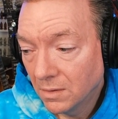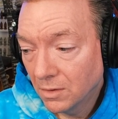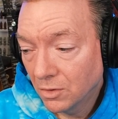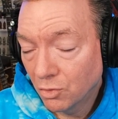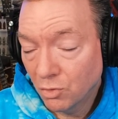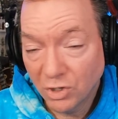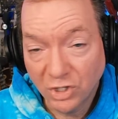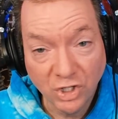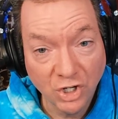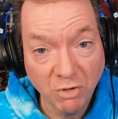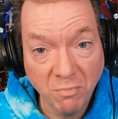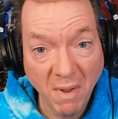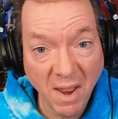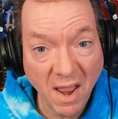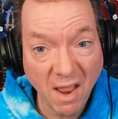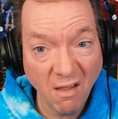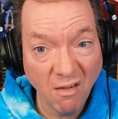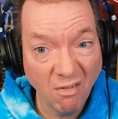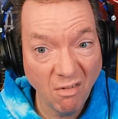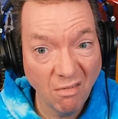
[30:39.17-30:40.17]
Christian
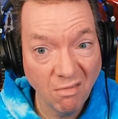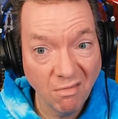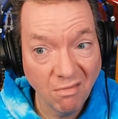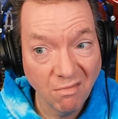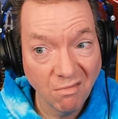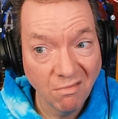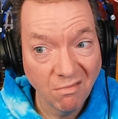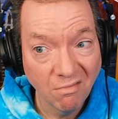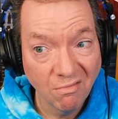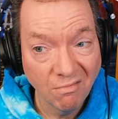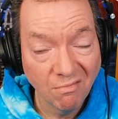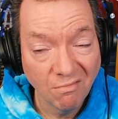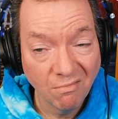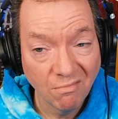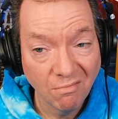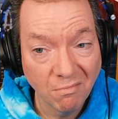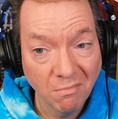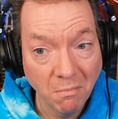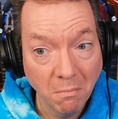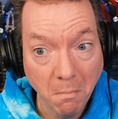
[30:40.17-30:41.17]
Bale,
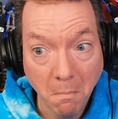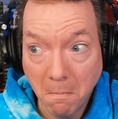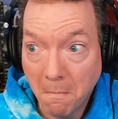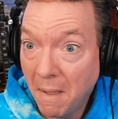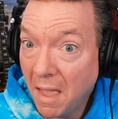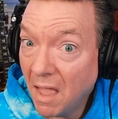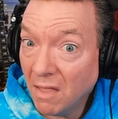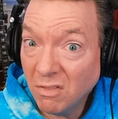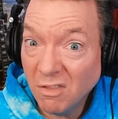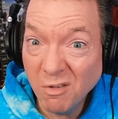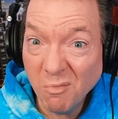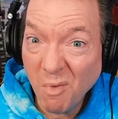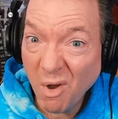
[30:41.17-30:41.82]
Matthew